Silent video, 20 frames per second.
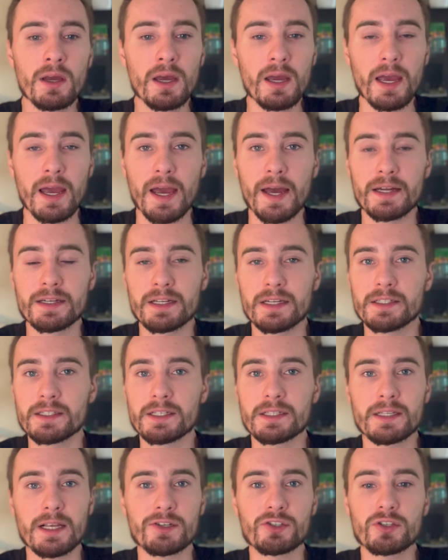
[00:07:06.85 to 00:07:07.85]
And it's
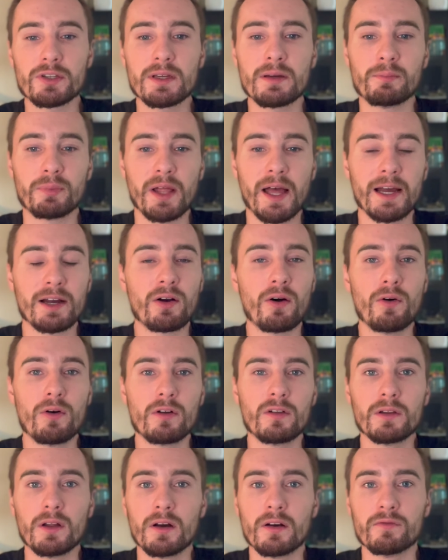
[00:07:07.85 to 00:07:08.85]
essentially a black
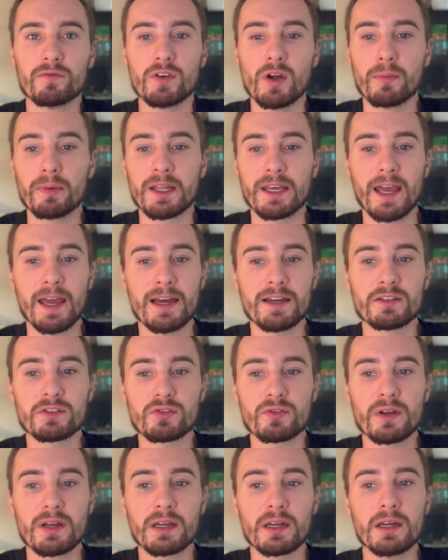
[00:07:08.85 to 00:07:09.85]
hole of nobody
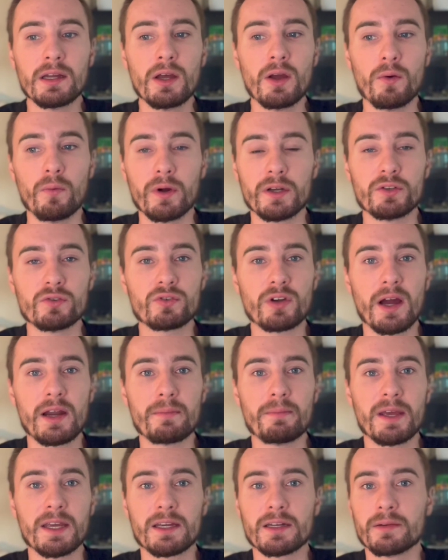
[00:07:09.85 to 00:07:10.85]
answering when you try to
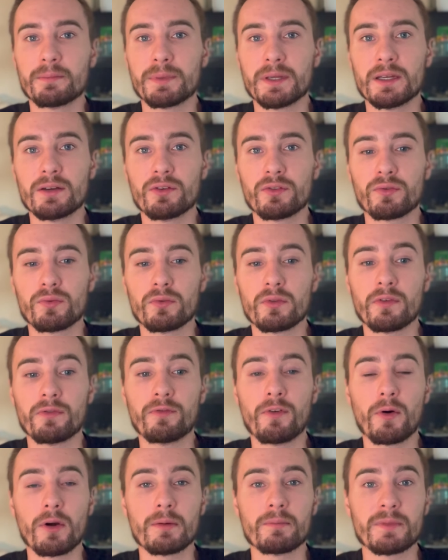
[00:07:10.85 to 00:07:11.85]
make an appeal through the
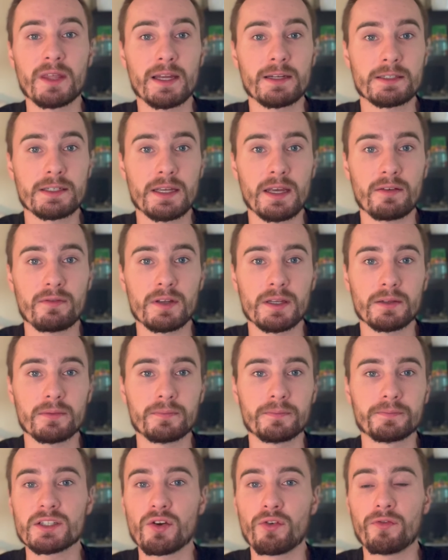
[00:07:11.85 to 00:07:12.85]
form that's given.
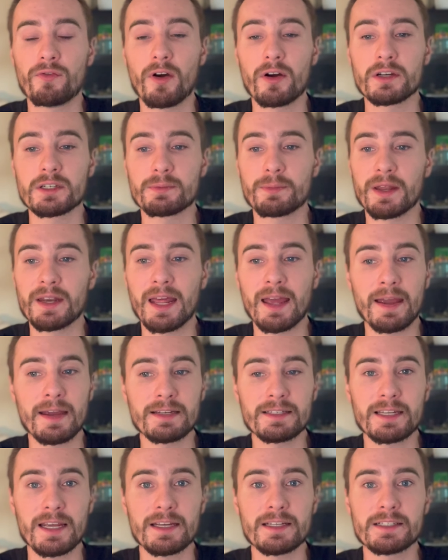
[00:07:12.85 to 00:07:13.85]
So far, it's been 8
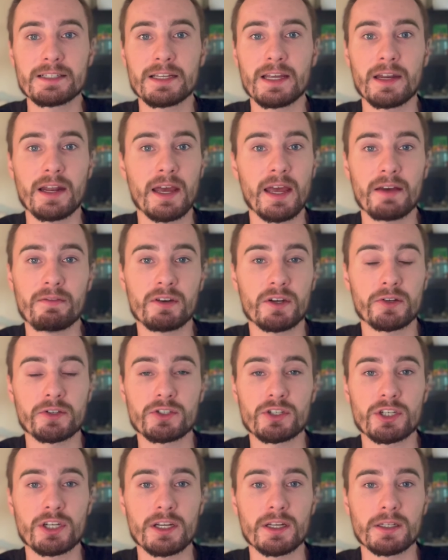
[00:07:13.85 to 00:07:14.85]
days and I haven't heard
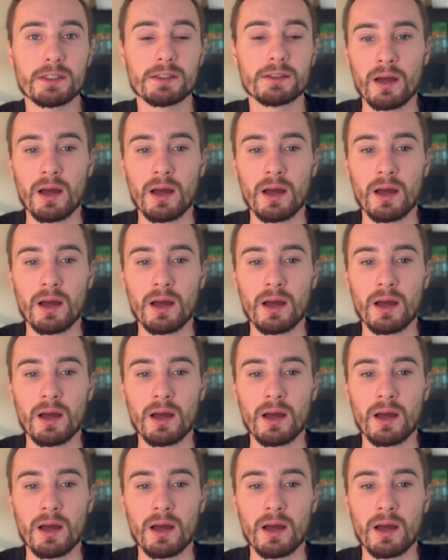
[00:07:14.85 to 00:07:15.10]
shit.